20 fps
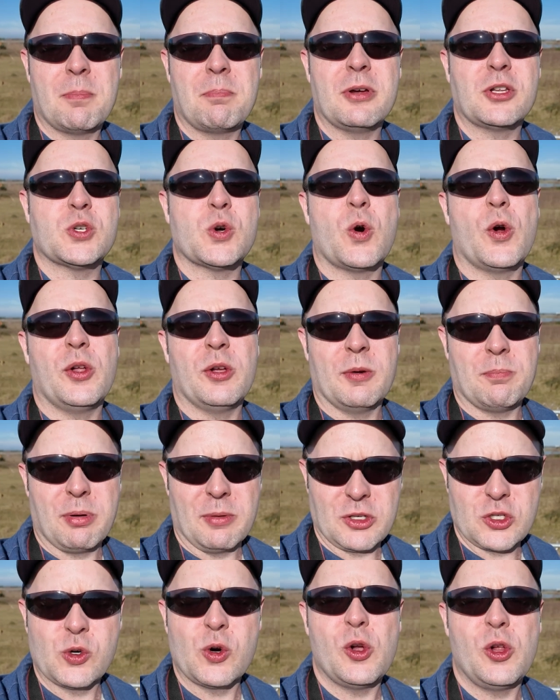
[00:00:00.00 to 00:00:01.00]

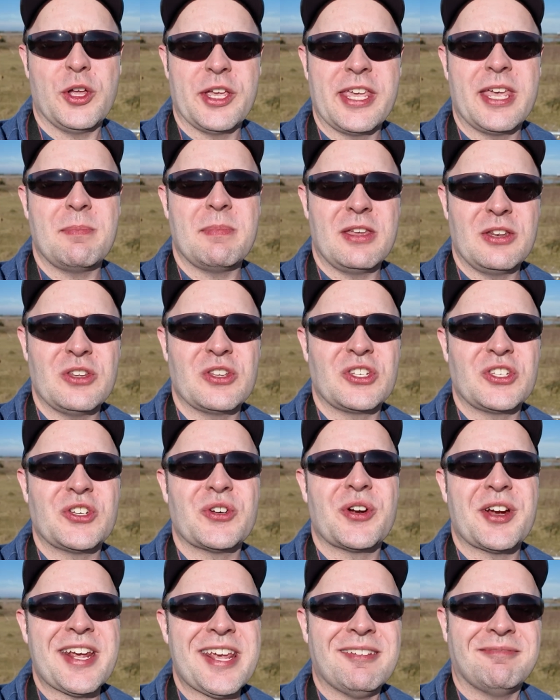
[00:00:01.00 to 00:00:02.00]
petroleum
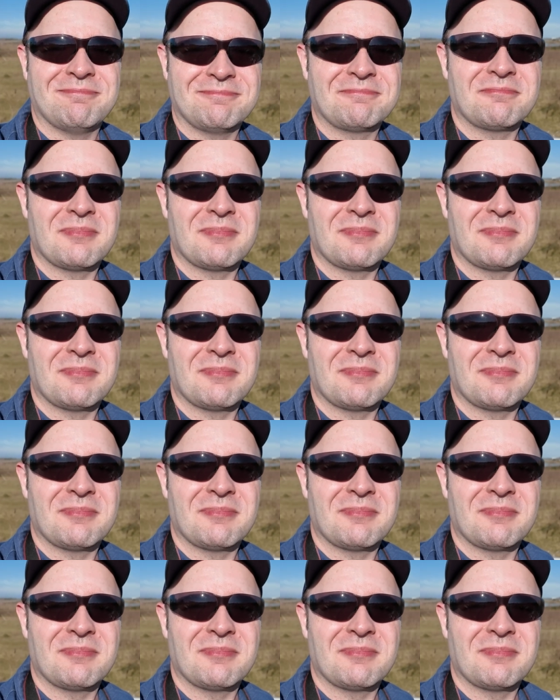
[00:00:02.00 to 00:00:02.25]
industry.